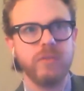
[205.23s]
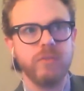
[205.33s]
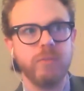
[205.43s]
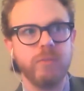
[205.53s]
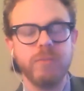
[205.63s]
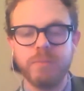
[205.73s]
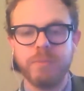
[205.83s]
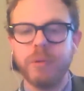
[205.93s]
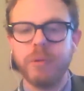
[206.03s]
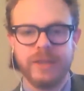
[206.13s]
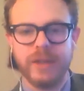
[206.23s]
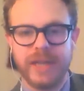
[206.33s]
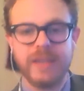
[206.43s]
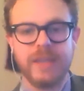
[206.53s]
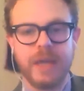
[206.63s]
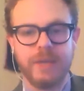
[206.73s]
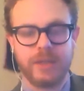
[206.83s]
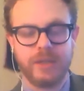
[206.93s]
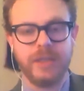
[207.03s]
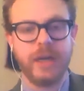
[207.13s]
people that you know take the time to
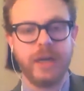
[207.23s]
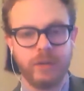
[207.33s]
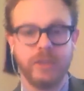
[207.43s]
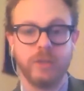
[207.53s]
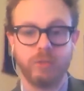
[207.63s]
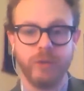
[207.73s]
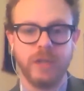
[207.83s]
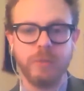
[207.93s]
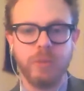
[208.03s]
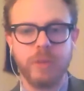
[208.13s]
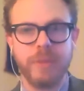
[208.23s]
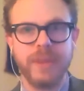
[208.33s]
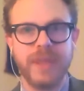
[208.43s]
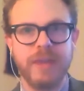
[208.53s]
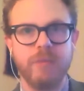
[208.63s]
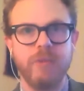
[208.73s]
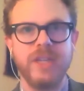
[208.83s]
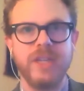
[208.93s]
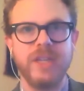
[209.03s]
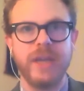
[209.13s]
actually not only just read the book but then reach out
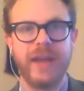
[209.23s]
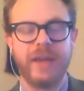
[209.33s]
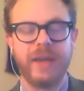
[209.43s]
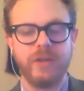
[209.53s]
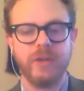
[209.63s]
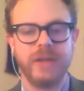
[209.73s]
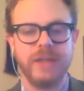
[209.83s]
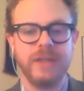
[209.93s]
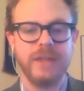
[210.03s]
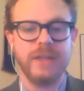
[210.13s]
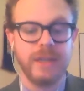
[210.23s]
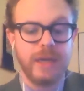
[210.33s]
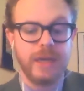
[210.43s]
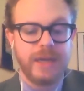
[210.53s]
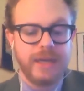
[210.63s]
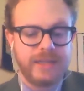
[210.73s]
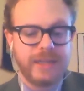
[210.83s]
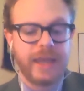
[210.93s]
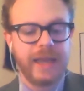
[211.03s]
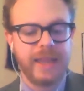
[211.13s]
after and say that they
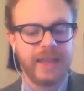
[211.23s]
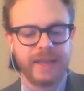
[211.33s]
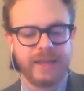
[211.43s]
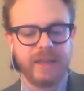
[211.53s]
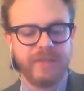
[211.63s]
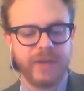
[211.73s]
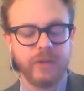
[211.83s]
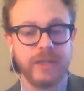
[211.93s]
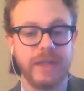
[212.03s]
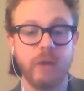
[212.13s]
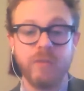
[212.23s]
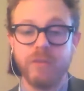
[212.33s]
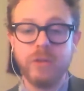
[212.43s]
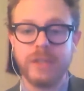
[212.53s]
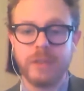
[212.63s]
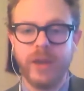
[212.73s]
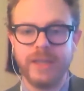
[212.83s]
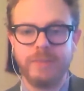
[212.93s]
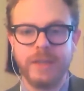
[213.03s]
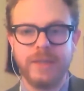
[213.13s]
found it helpful in some way it's
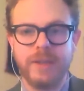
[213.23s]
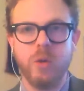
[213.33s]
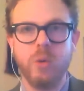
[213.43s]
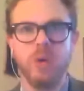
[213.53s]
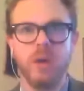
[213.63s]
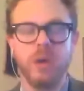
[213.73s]
been so